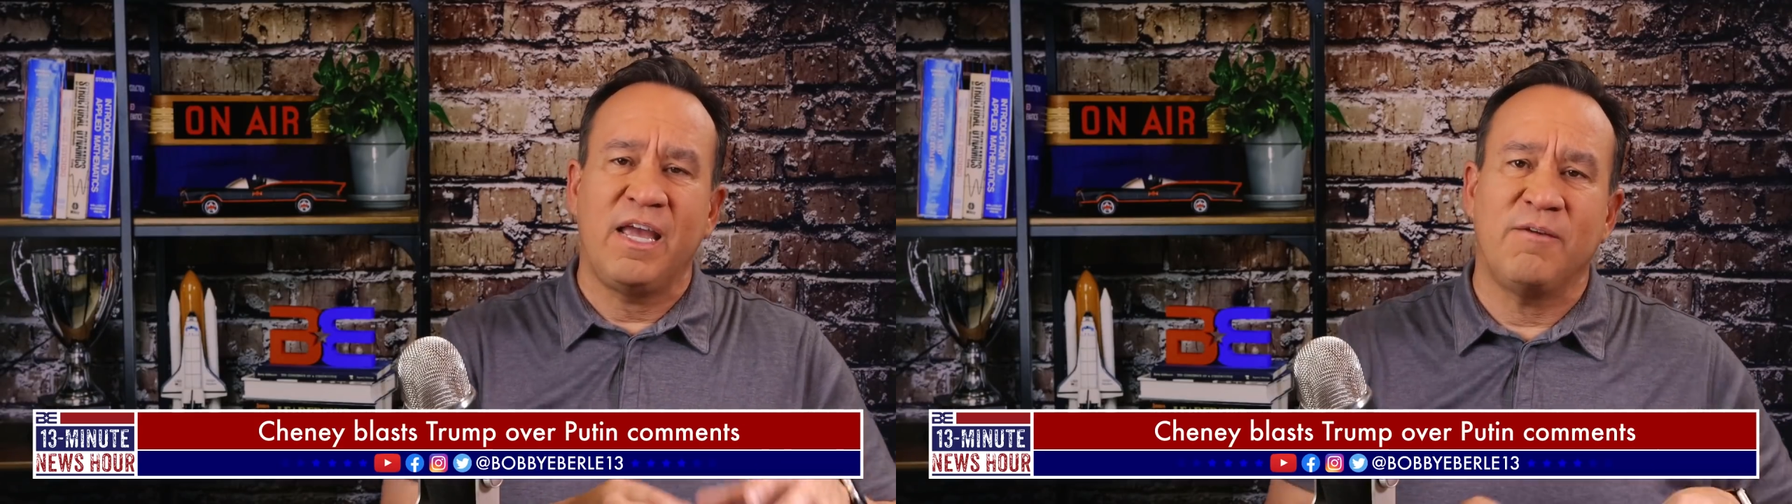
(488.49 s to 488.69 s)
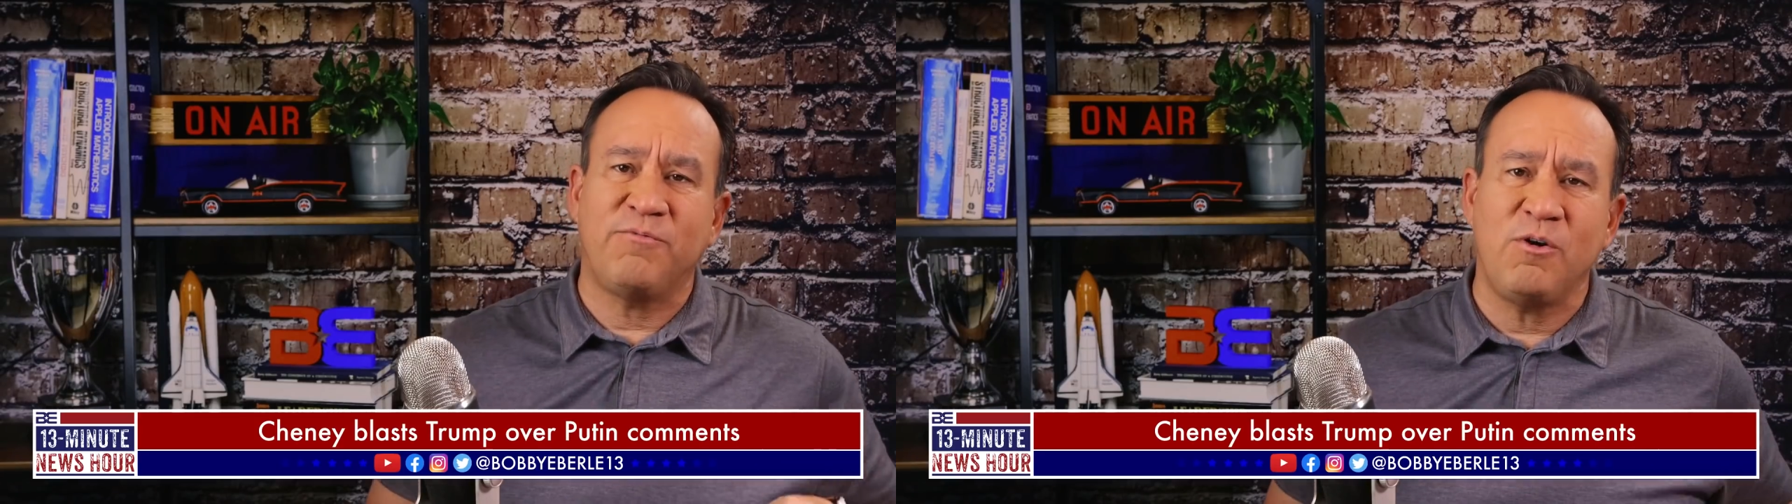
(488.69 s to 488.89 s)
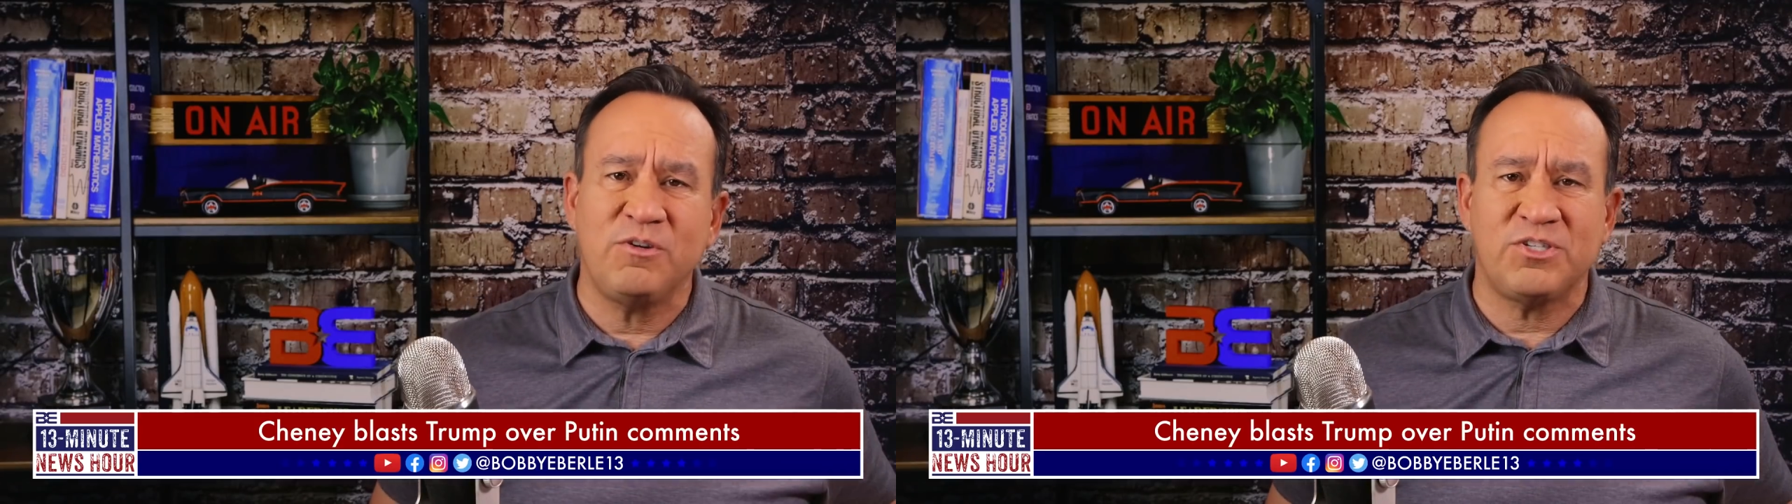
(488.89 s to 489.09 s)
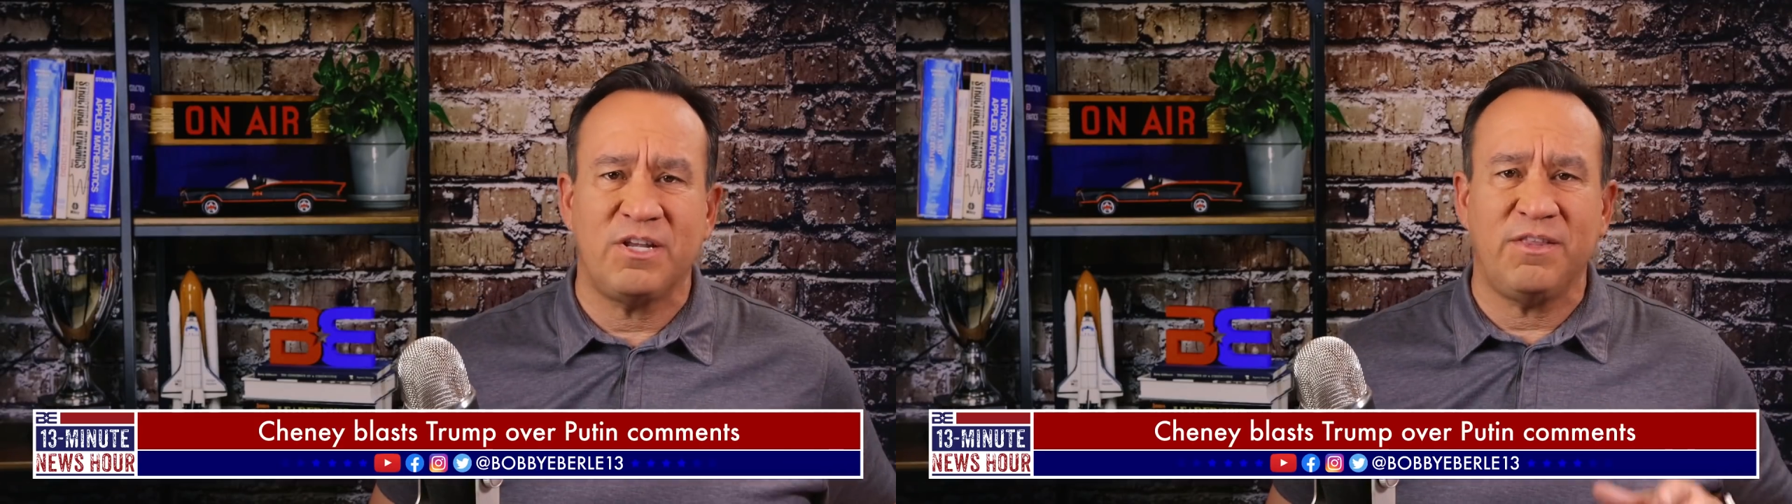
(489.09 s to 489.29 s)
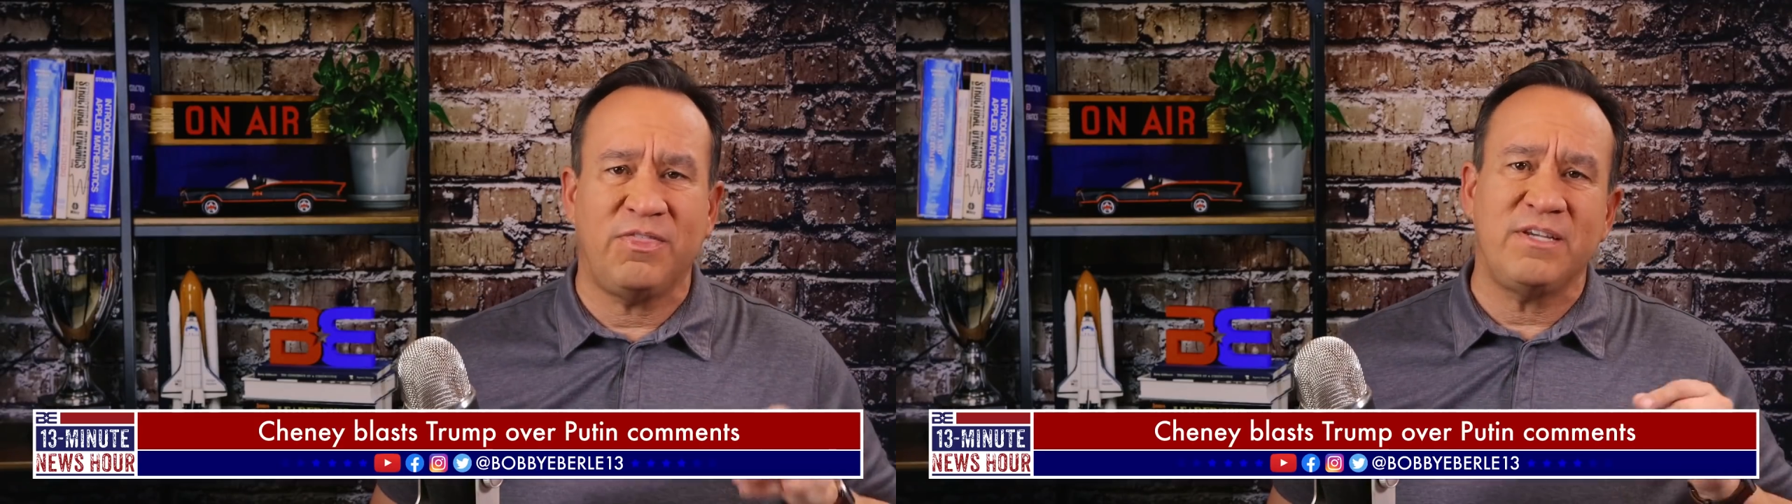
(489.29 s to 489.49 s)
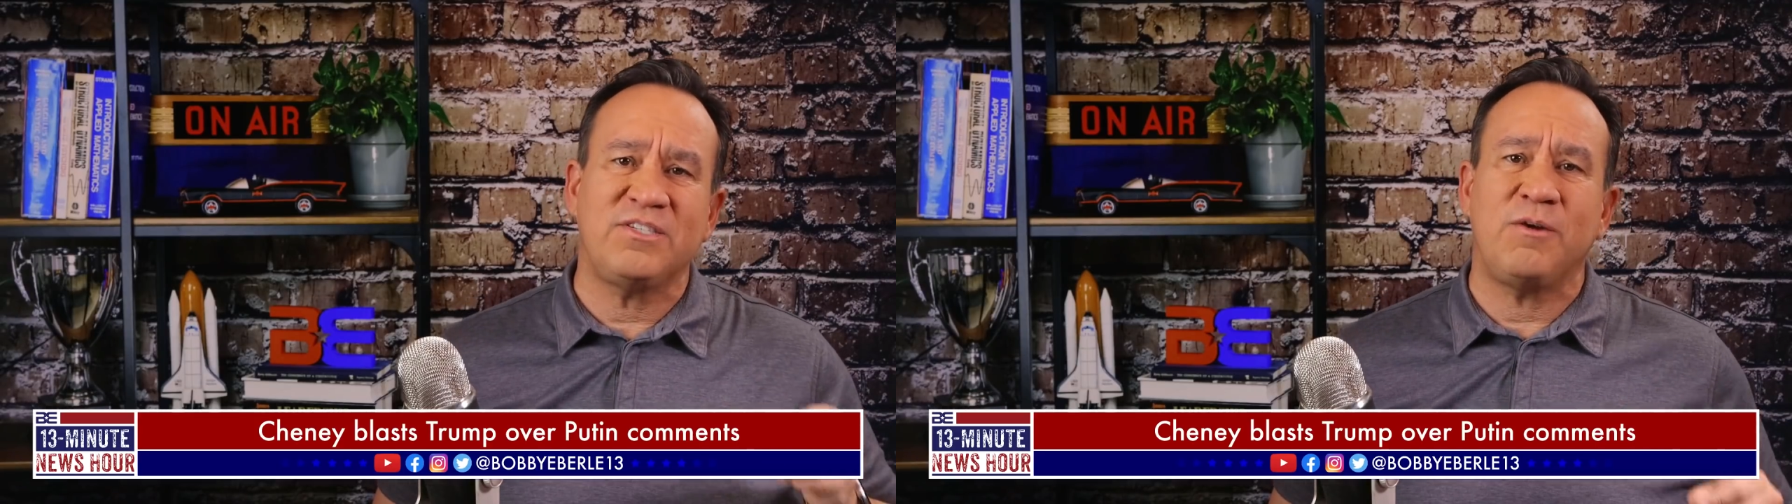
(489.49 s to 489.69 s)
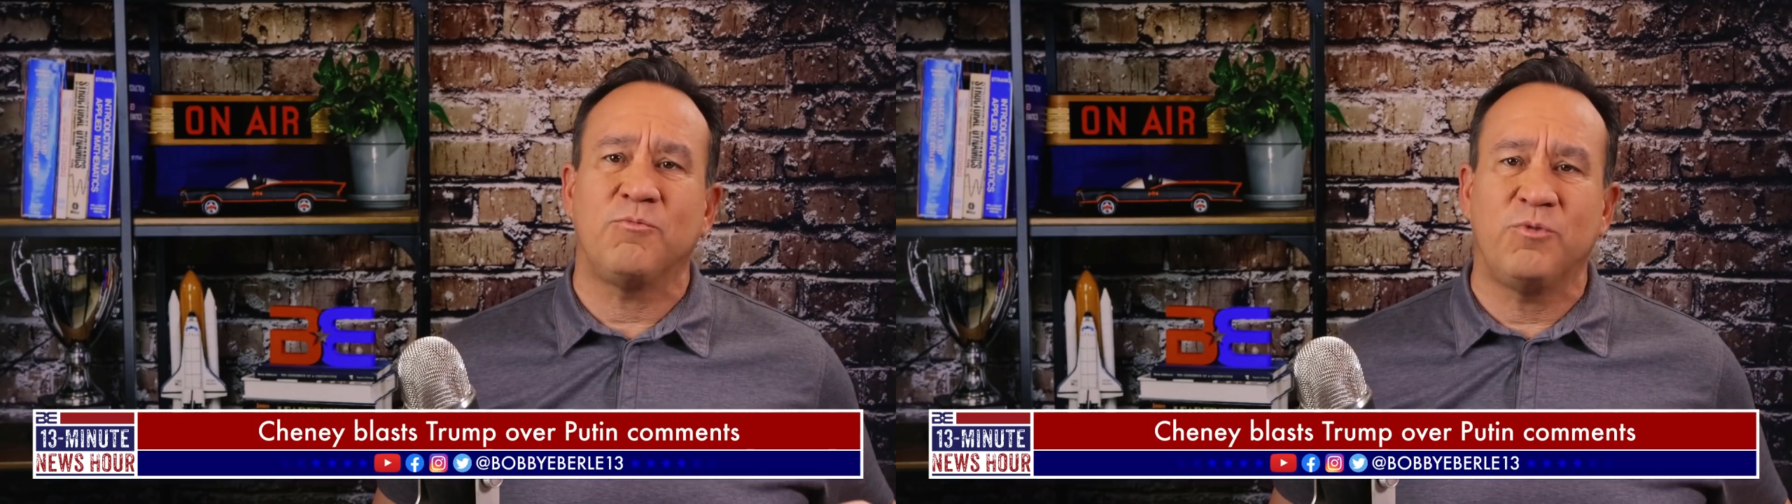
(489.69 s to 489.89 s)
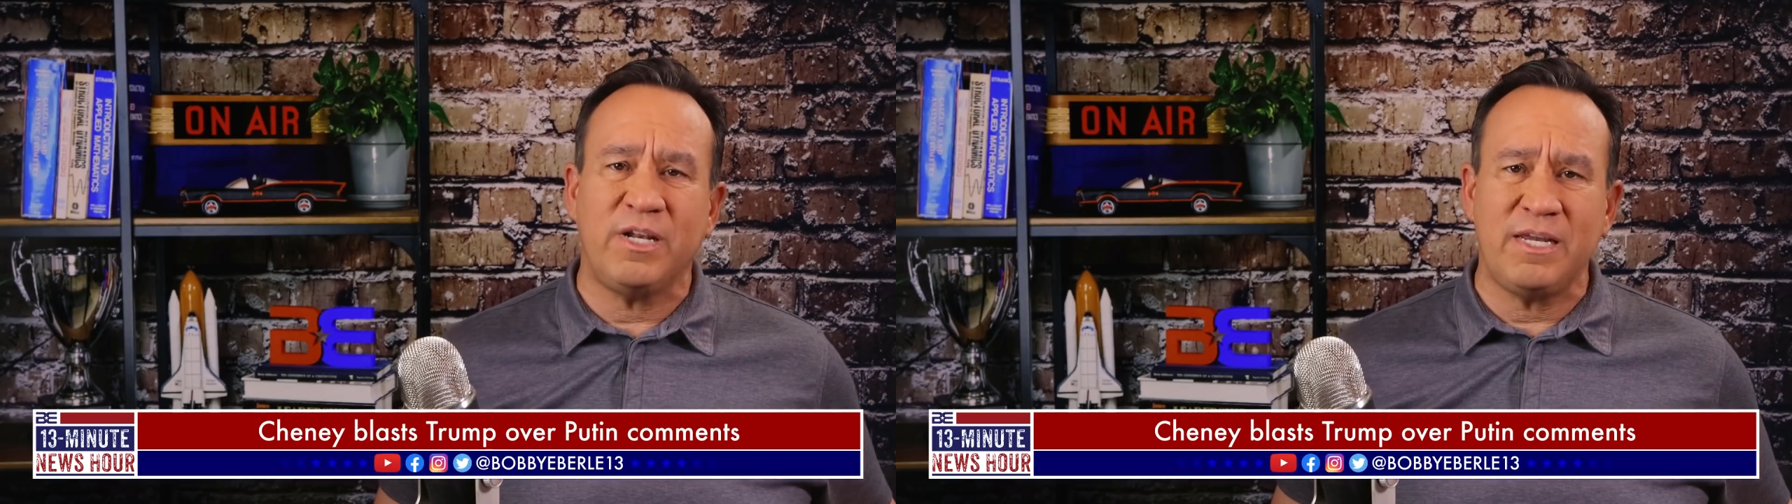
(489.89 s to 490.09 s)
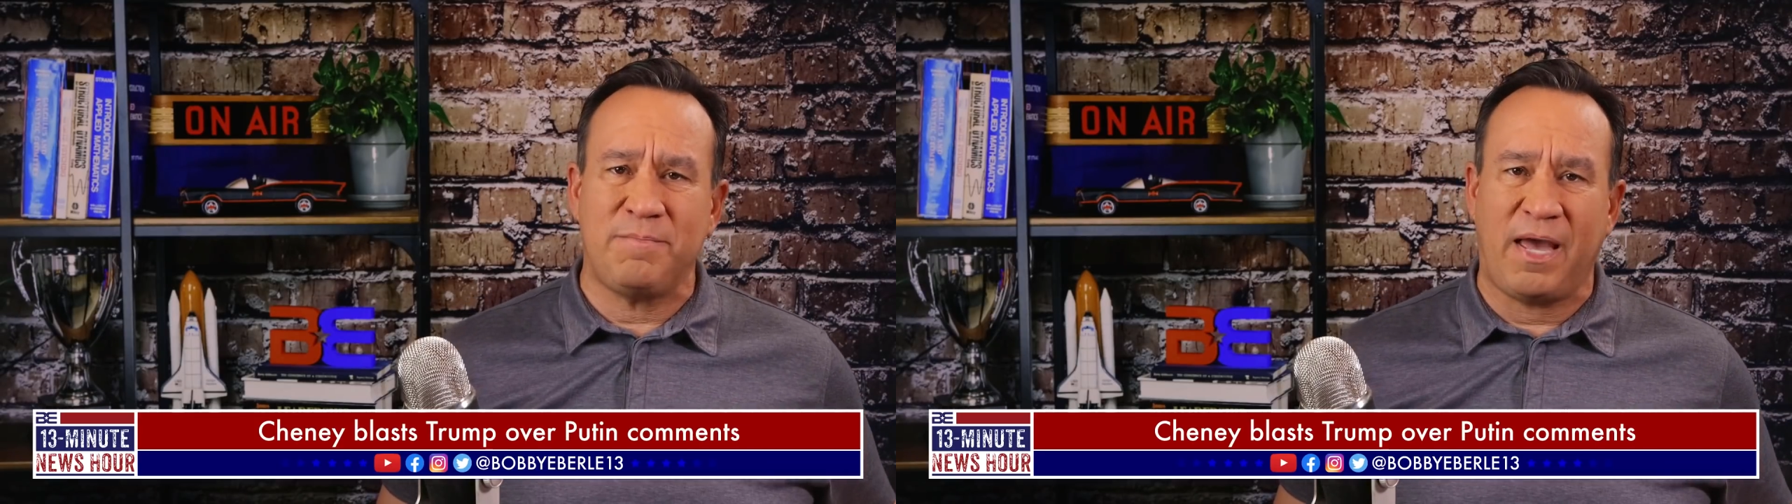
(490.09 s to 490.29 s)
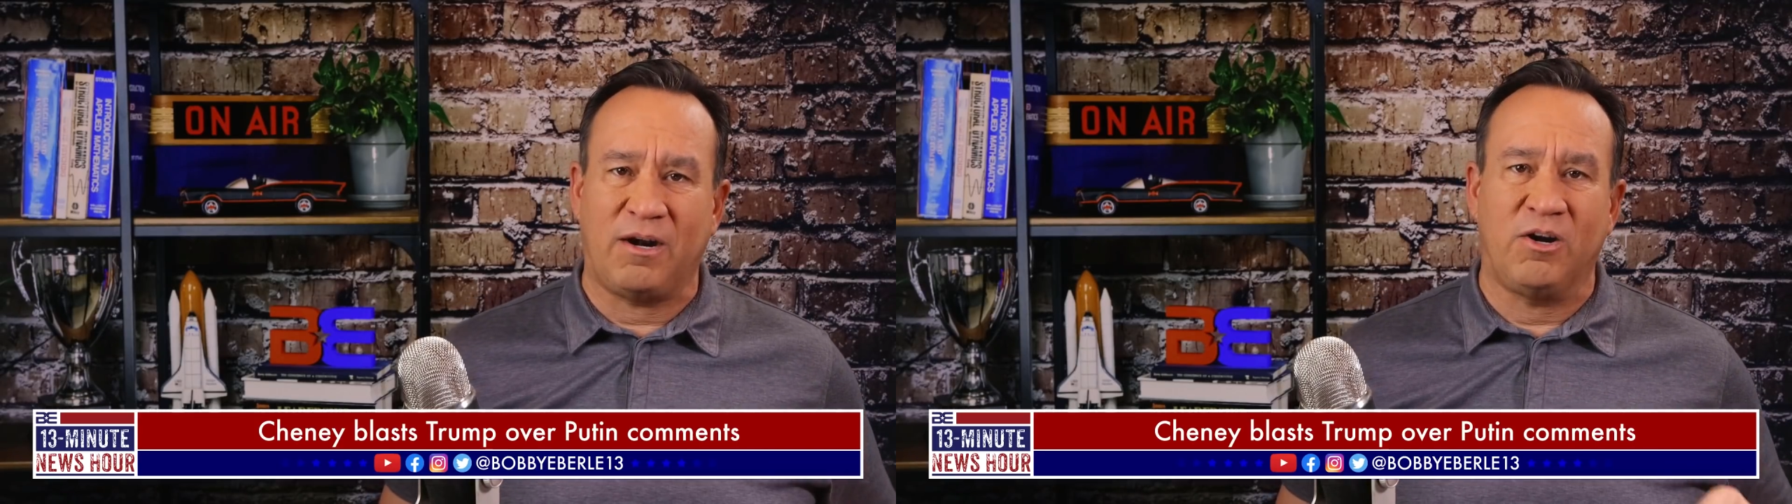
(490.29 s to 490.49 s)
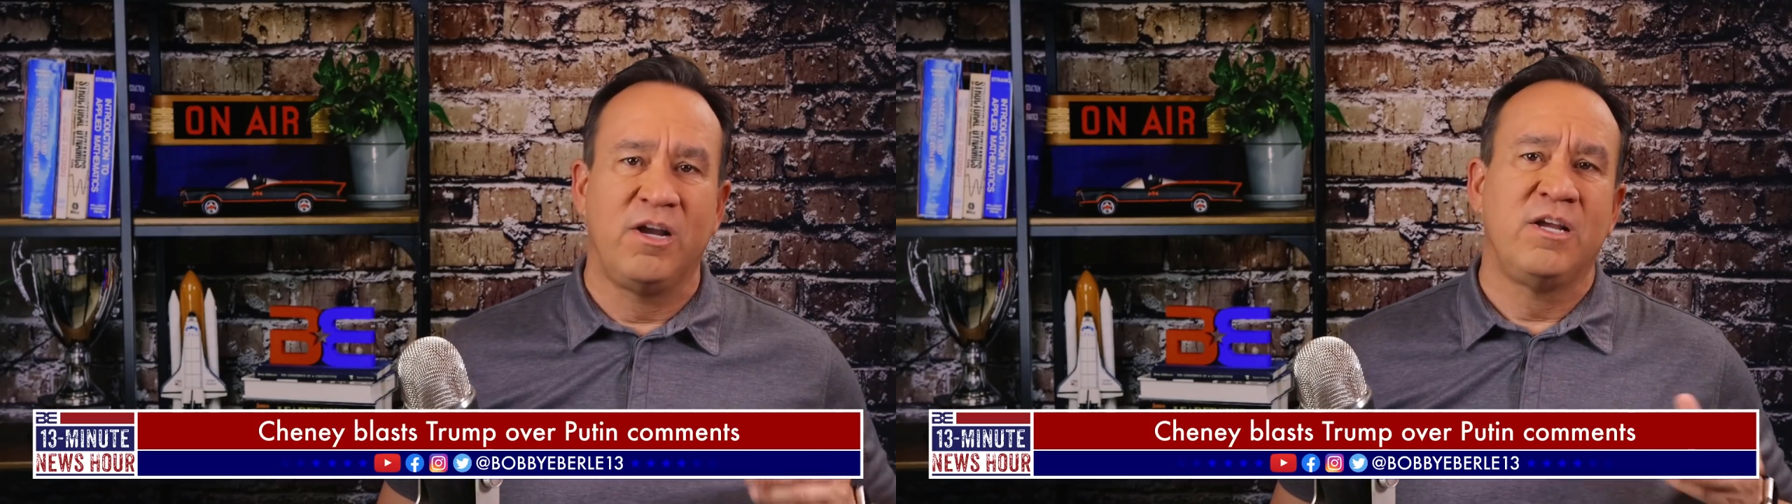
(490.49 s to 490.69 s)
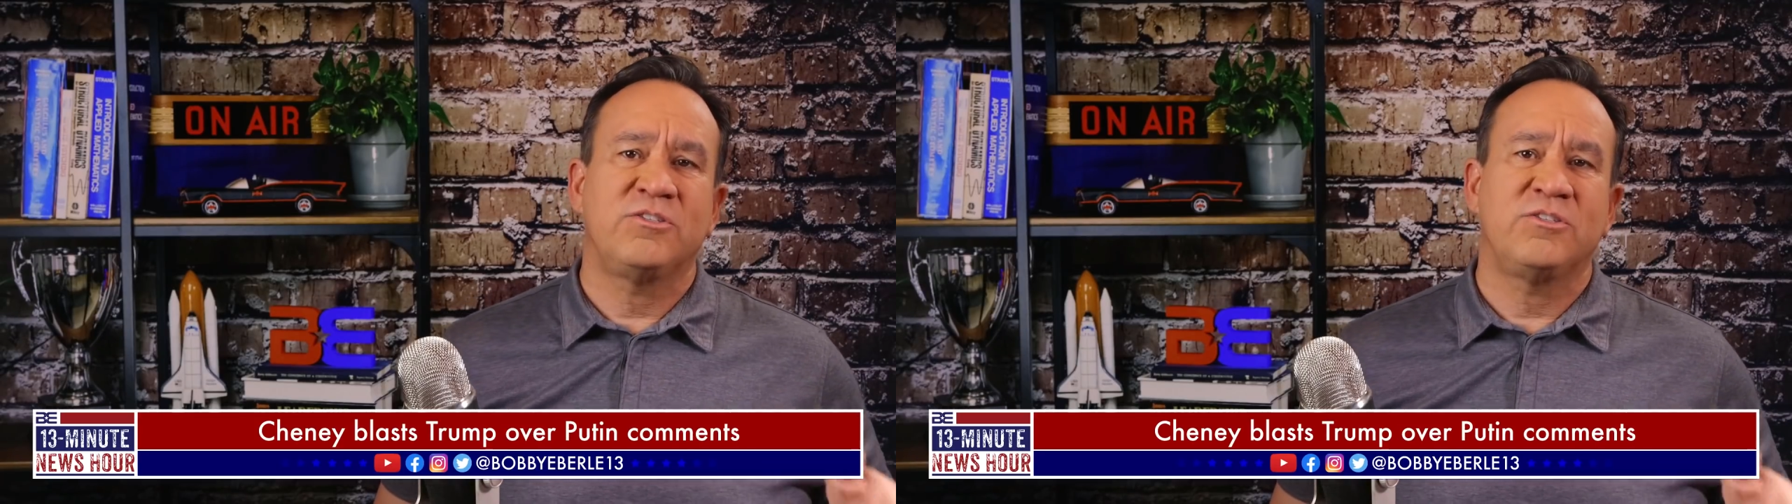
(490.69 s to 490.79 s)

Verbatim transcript: and focus on the things that really matter,